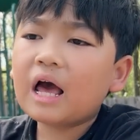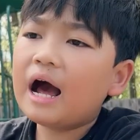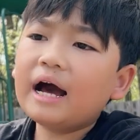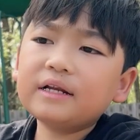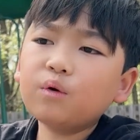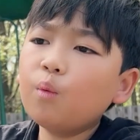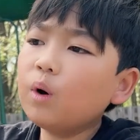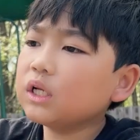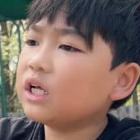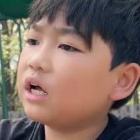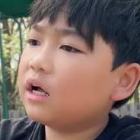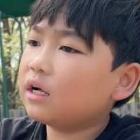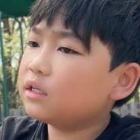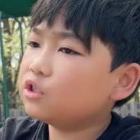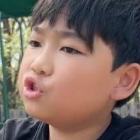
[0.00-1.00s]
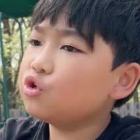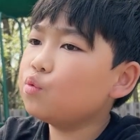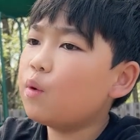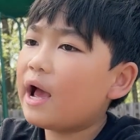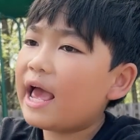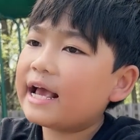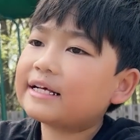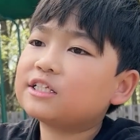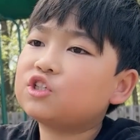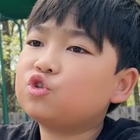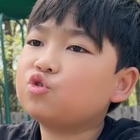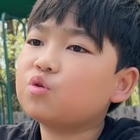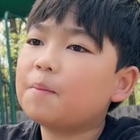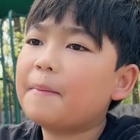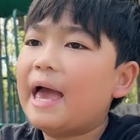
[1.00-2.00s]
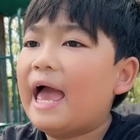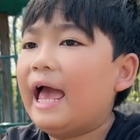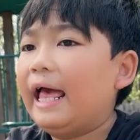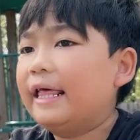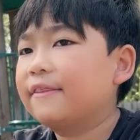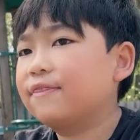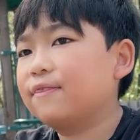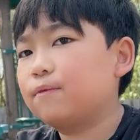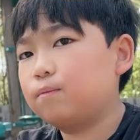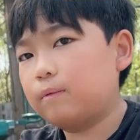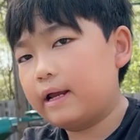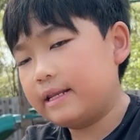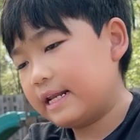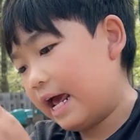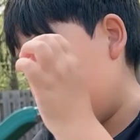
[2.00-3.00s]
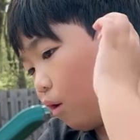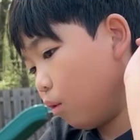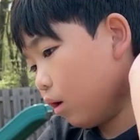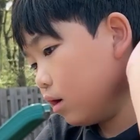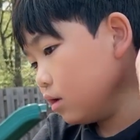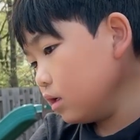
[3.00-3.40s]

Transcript: I don't want to do extra math right now